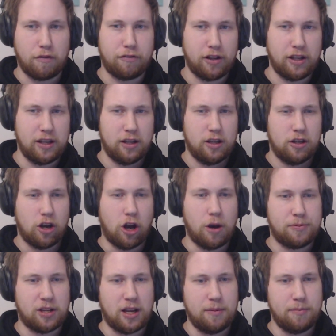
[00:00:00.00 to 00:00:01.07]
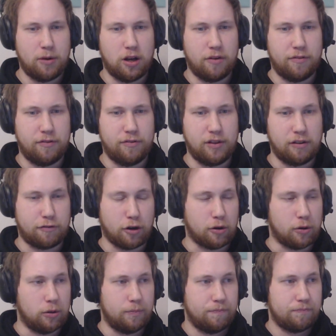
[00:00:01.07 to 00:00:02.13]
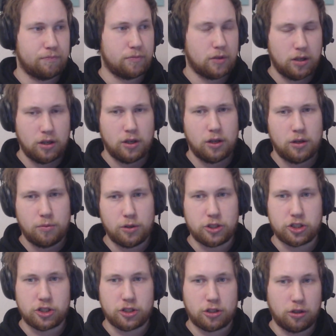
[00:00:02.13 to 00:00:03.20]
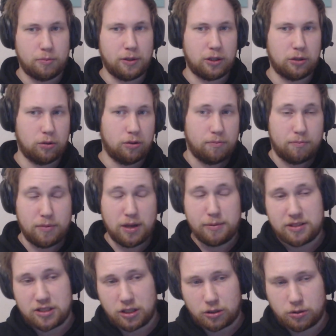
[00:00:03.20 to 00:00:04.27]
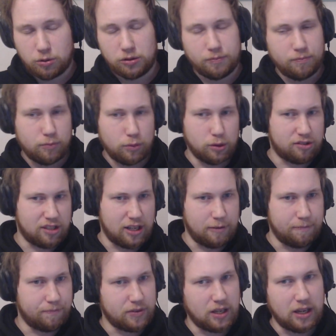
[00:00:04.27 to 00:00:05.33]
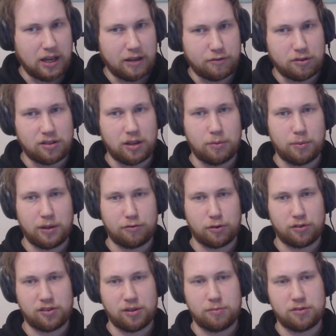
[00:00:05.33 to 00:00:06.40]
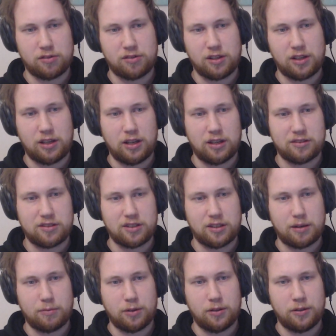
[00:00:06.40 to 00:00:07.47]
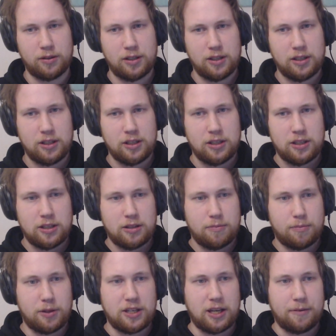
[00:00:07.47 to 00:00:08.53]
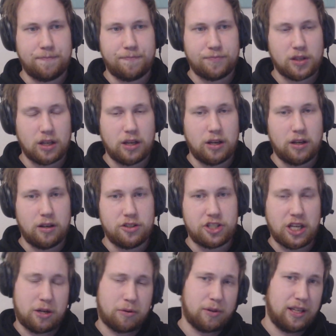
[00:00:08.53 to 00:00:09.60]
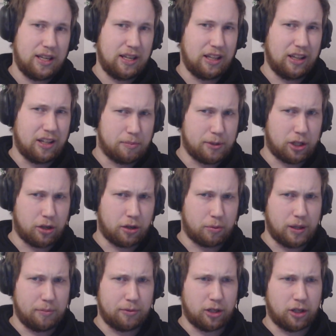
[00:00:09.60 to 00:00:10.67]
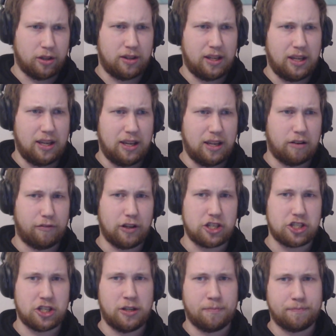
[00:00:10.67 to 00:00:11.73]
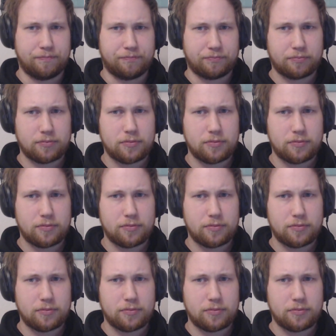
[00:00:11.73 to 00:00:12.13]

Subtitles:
roughly uptime of Infernal, which could be cool. Maybe it's not cool. We'll see. I have to see. Wait for Sims to see on that one. But yeah, generally a little bit underwhelmed on the Affliction